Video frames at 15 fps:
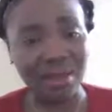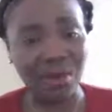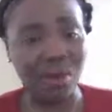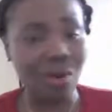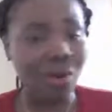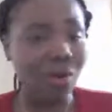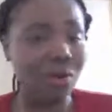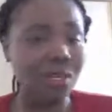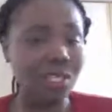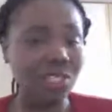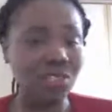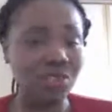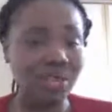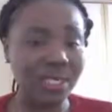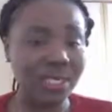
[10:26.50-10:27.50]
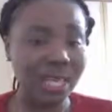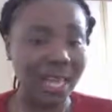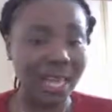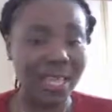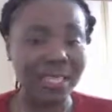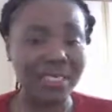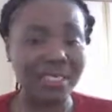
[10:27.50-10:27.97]
or on a stretcher
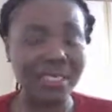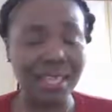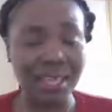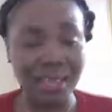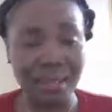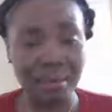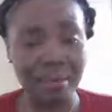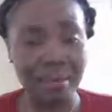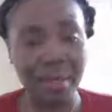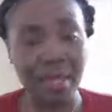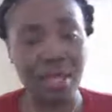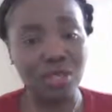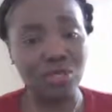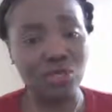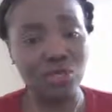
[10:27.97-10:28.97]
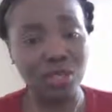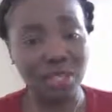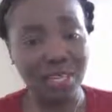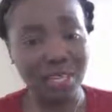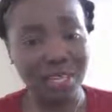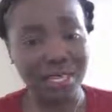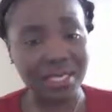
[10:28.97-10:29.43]
and send them to the
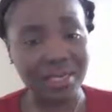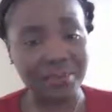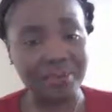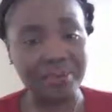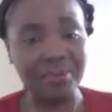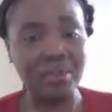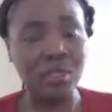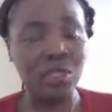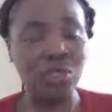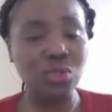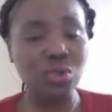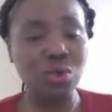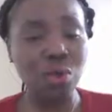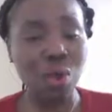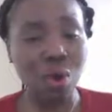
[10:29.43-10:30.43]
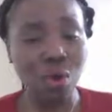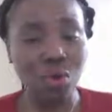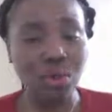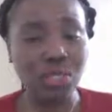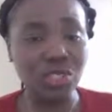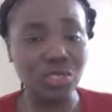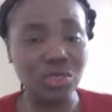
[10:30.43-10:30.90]
unit. So
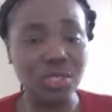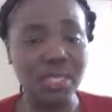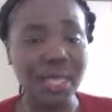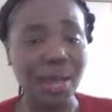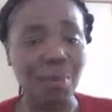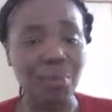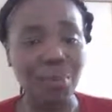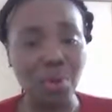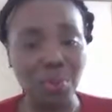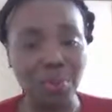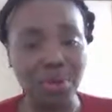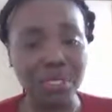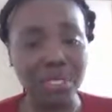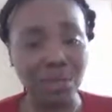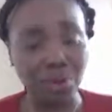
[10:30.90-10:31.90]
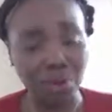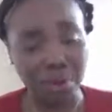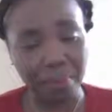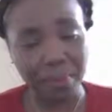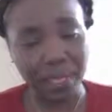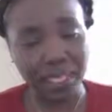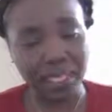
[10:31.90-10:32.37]
always use the appropriate
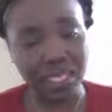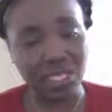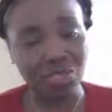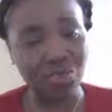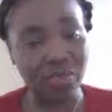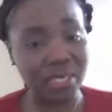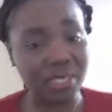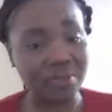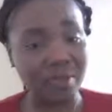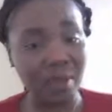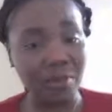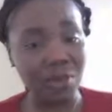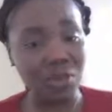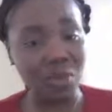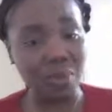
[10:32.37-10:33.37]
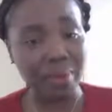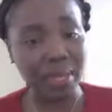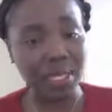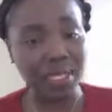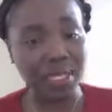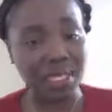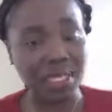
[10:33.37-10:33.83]
equipment in transferring your
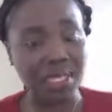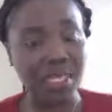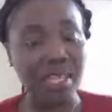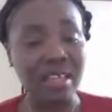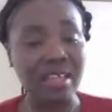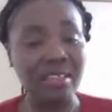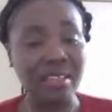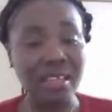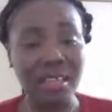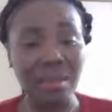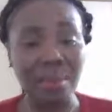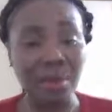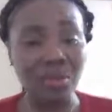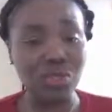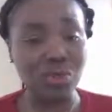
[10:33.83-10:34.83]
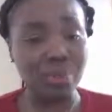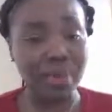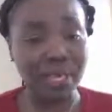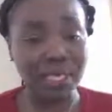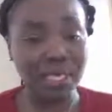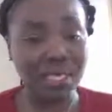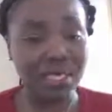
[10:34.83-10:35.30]
patient. Think about your
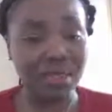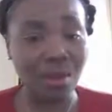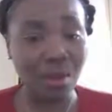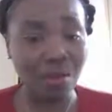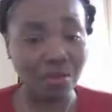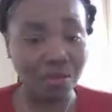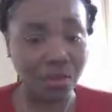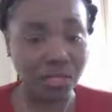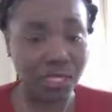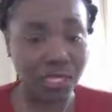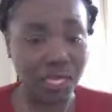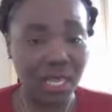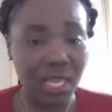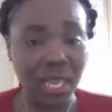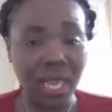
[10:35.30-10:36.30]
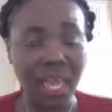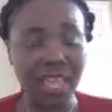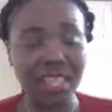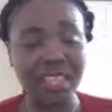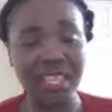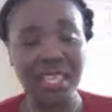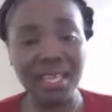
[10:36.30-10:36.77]
patient's comfort and
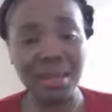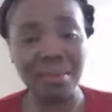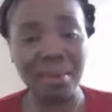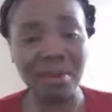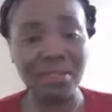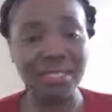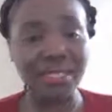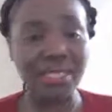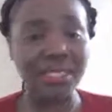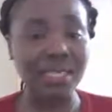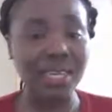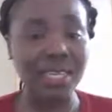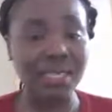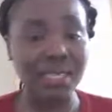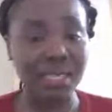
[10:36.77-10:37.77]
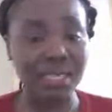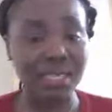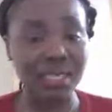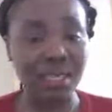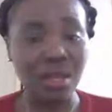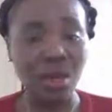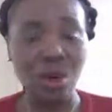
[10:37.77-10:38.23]
think about the dangers
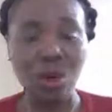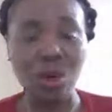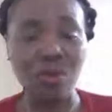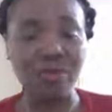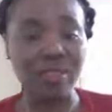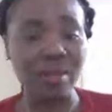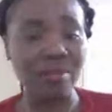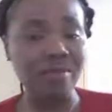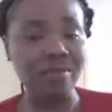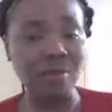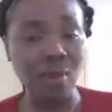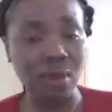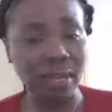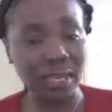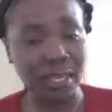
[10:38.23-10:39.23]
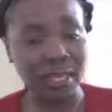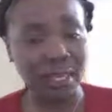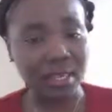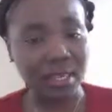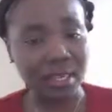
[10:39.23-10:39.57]
of them falling,